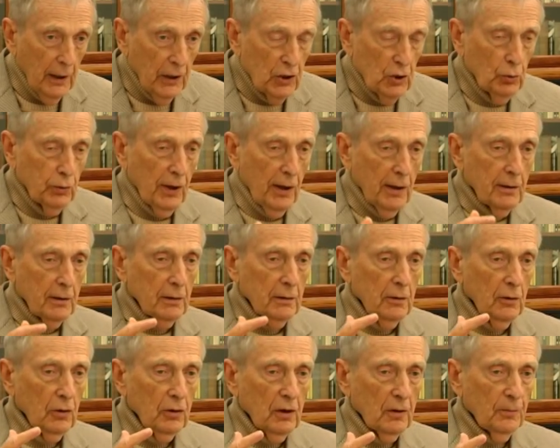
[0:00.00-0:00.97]
You take a
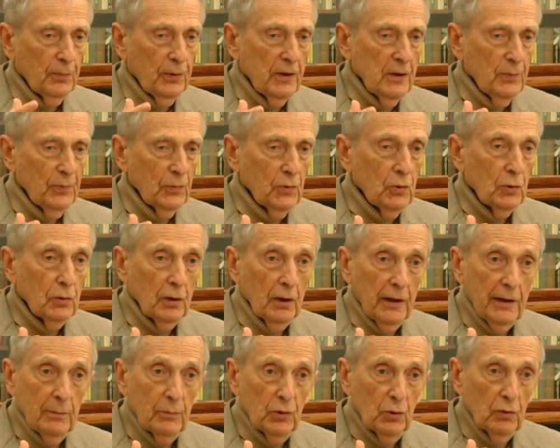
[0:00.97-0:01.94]
look at people who
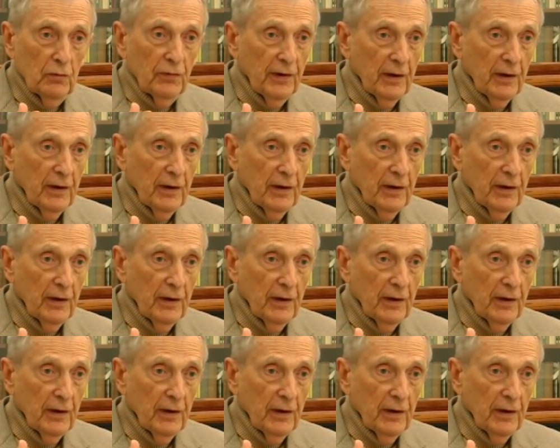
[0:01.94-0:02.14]
claim to have